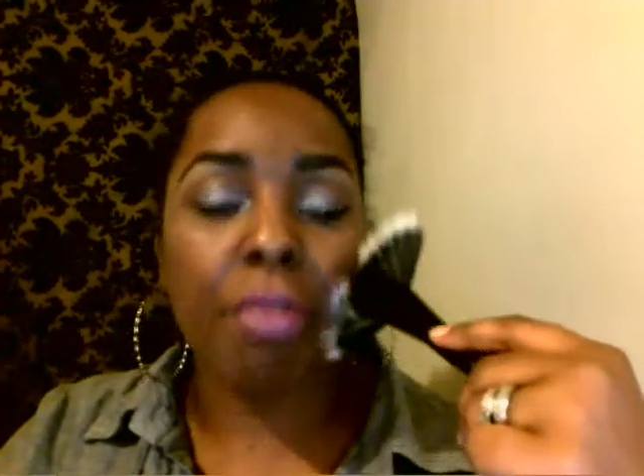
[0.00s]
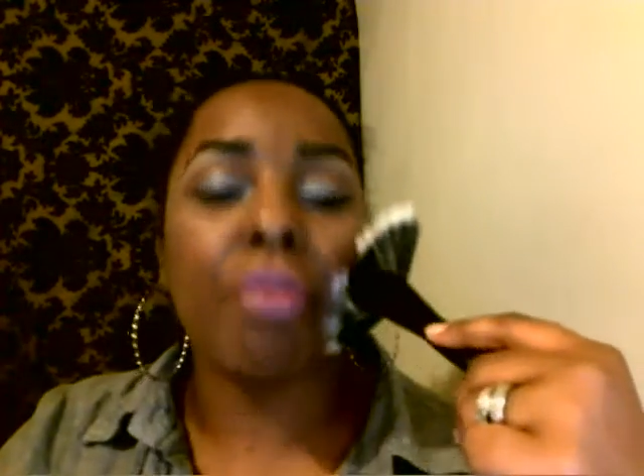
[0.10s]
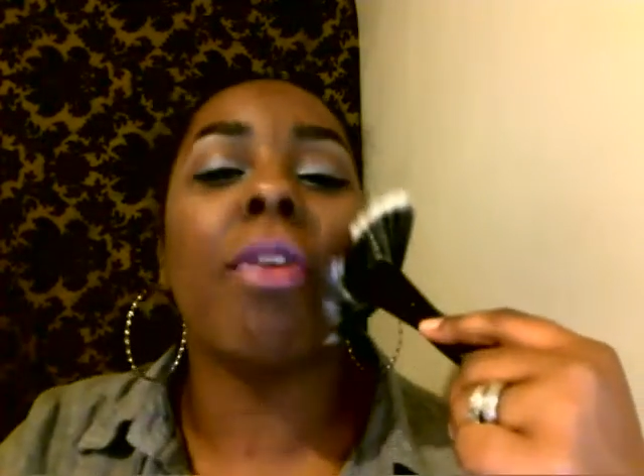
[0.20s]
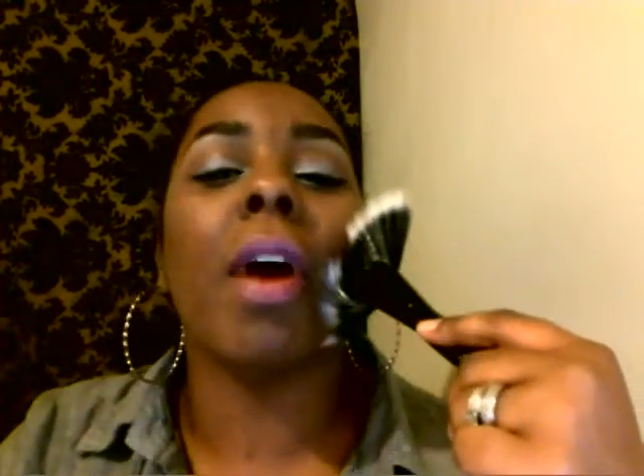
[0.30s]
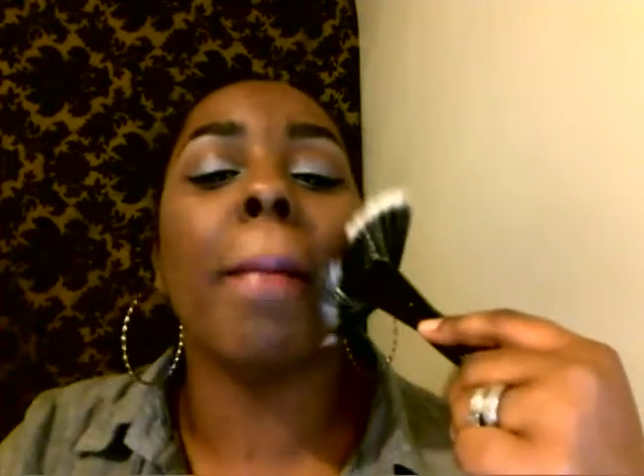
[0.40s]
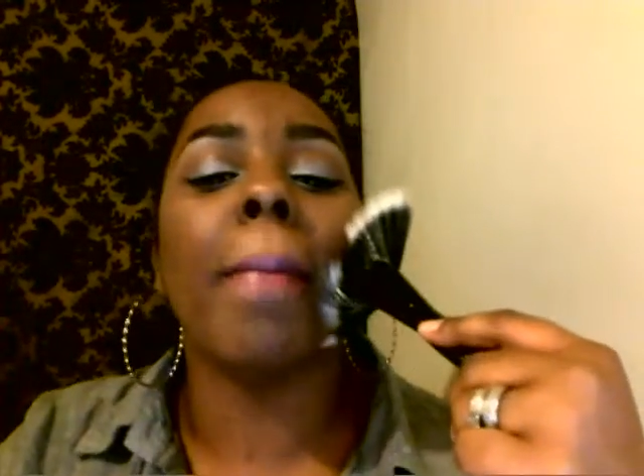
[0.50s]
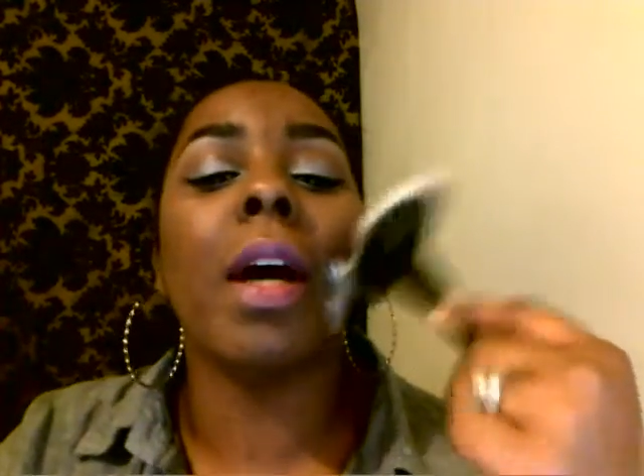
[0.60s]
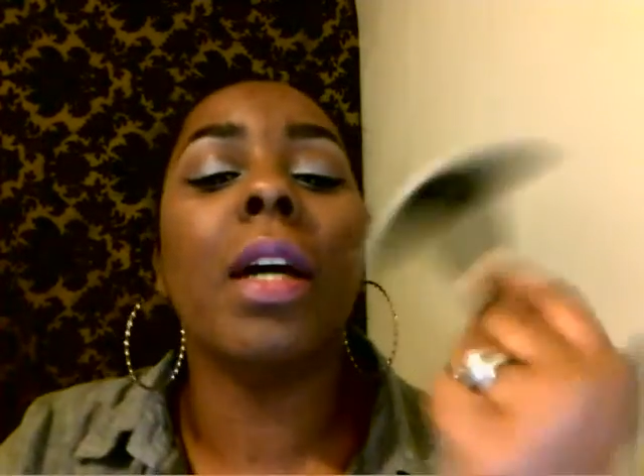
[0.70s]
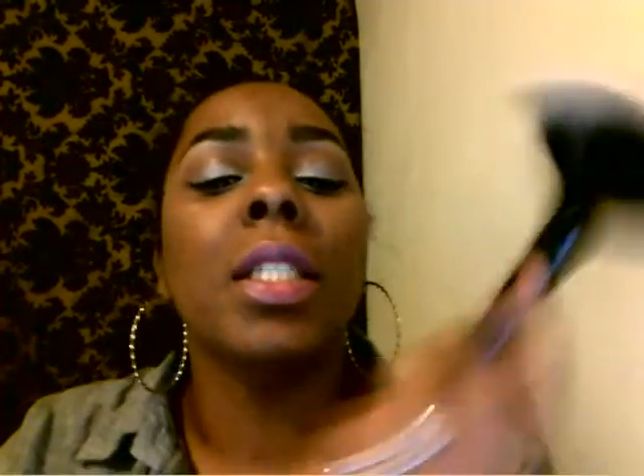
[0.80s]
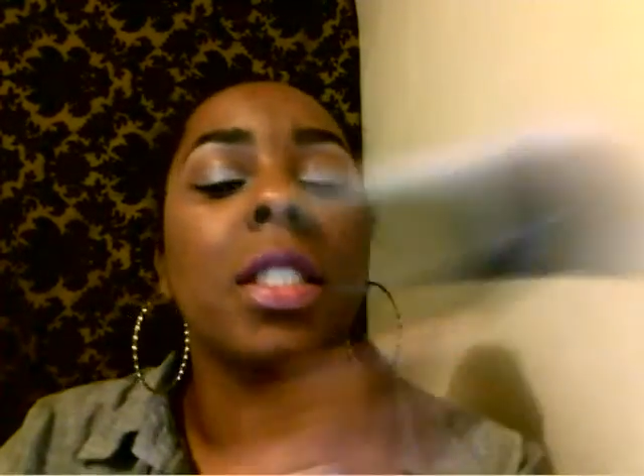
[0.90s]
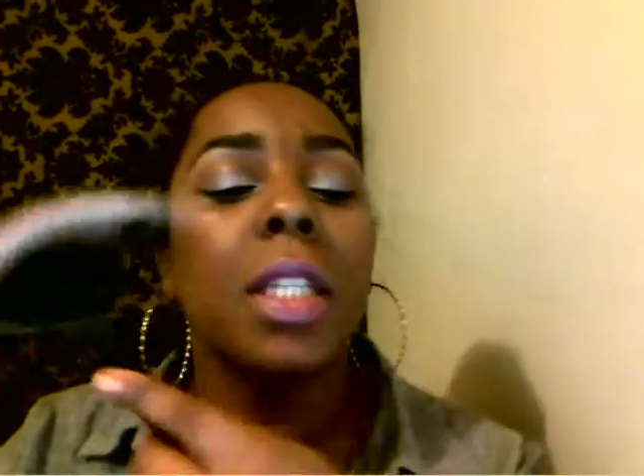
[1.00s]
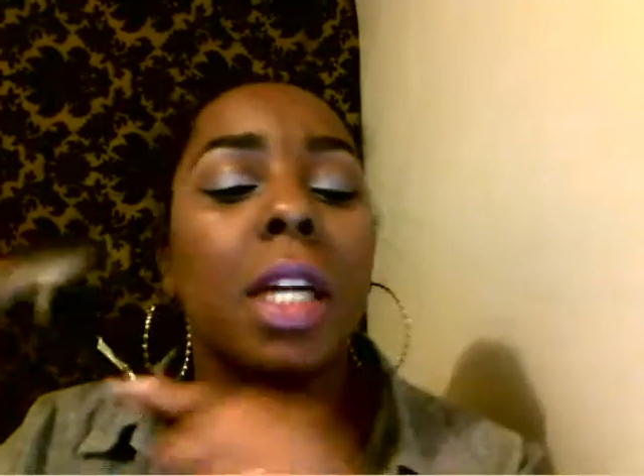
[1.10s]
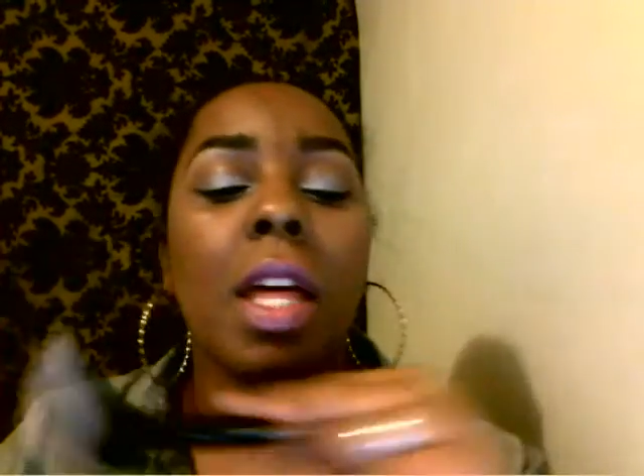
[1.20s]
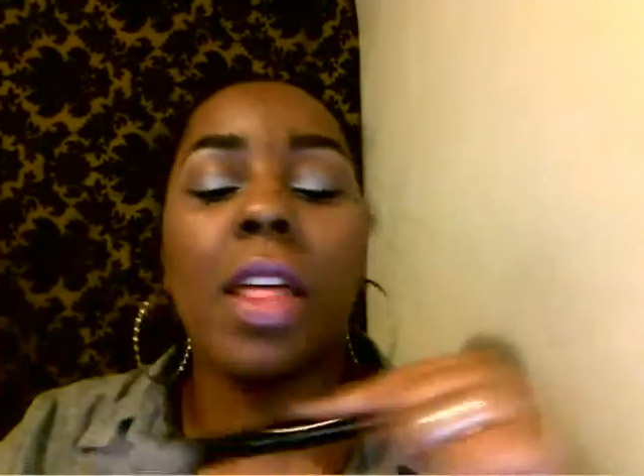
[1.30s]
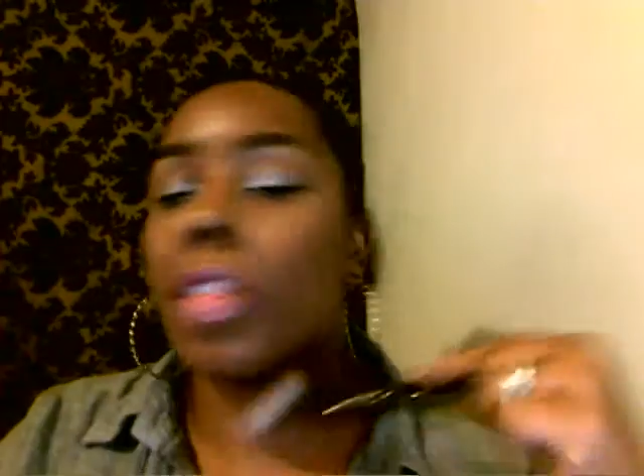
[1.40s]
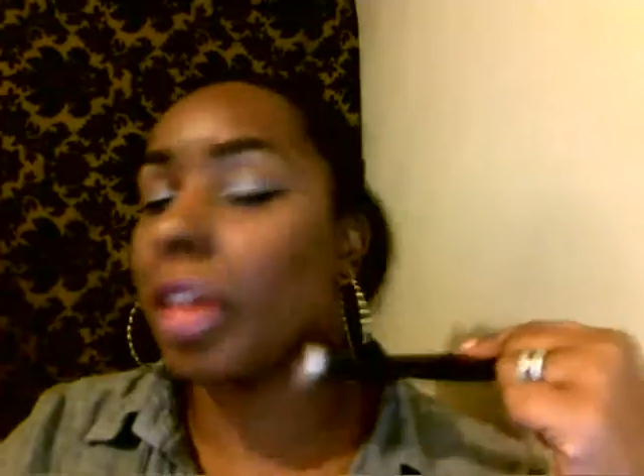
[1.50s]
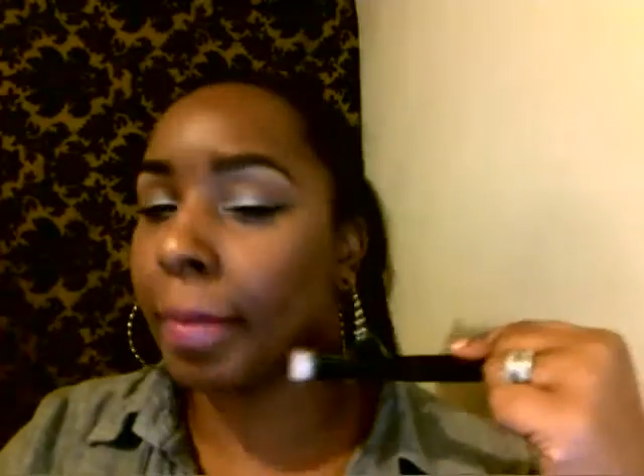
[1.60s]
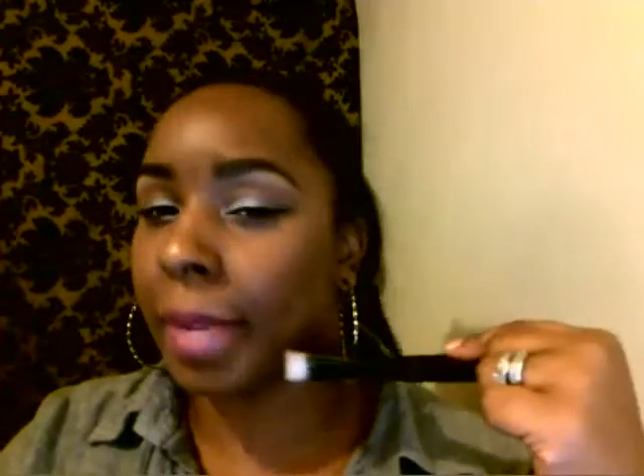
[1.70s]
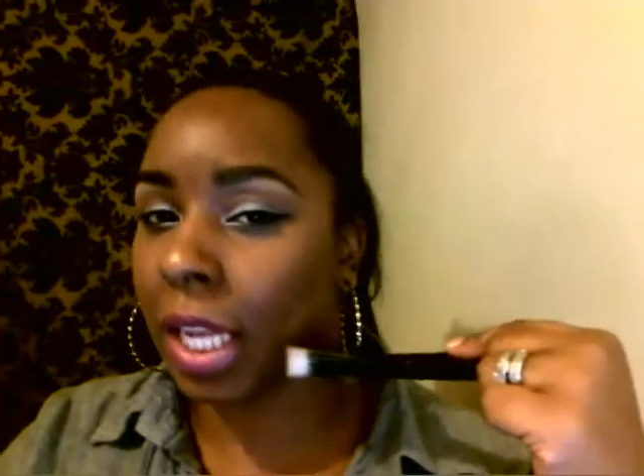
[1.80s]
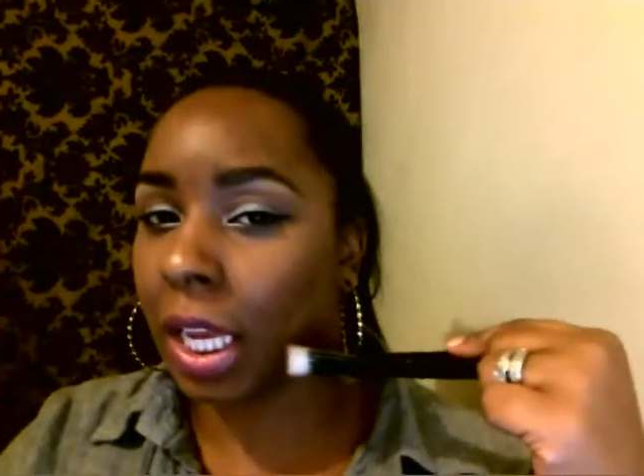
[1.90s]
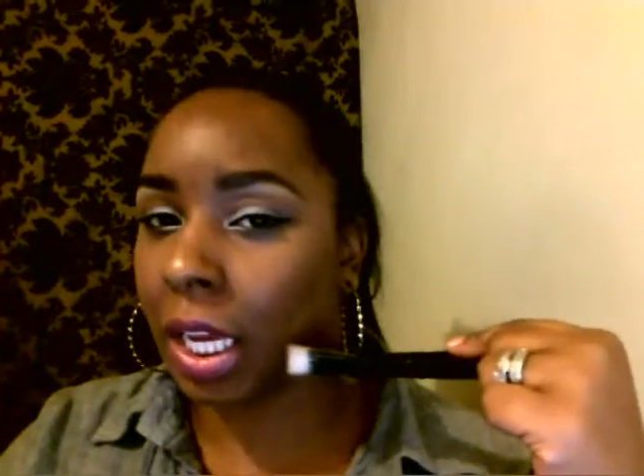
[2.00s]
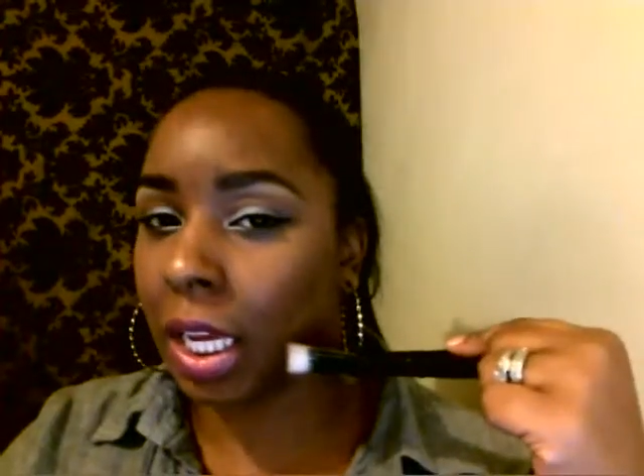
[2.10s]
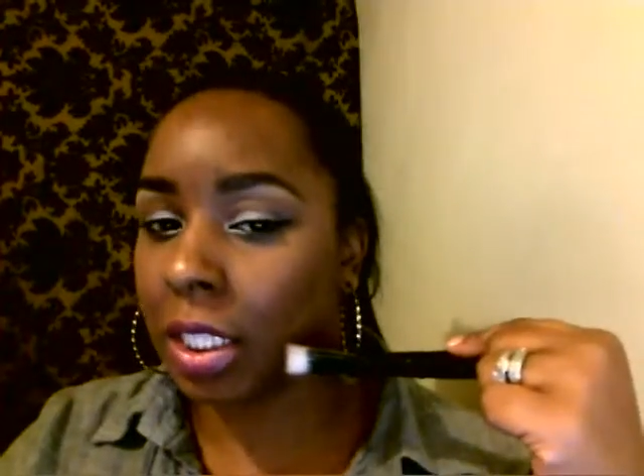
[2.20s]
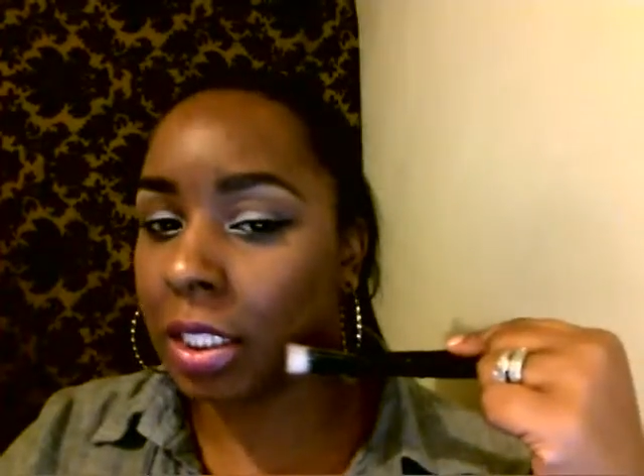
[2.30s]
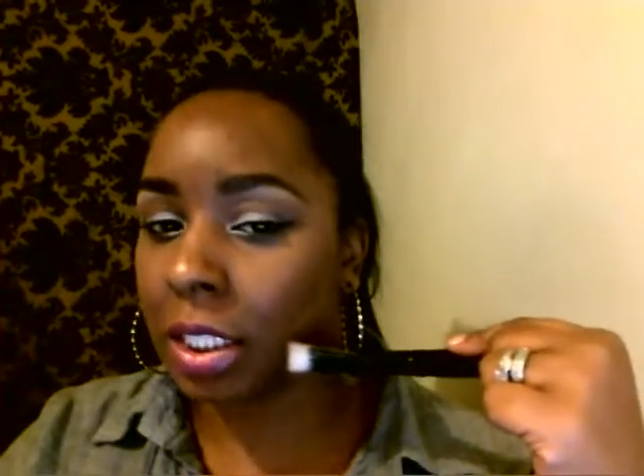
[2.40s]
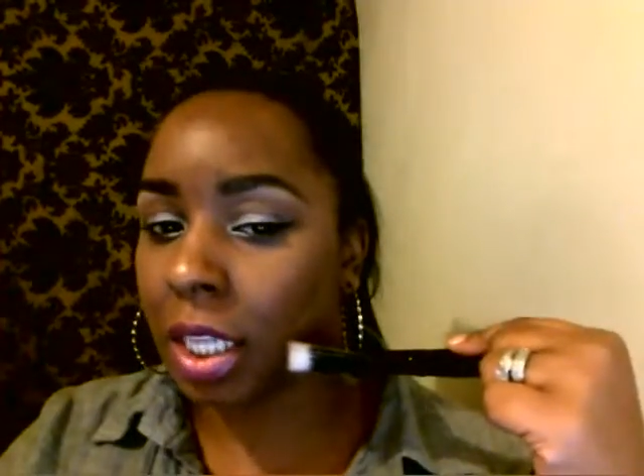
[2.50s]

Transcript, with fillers: From the Himalaya,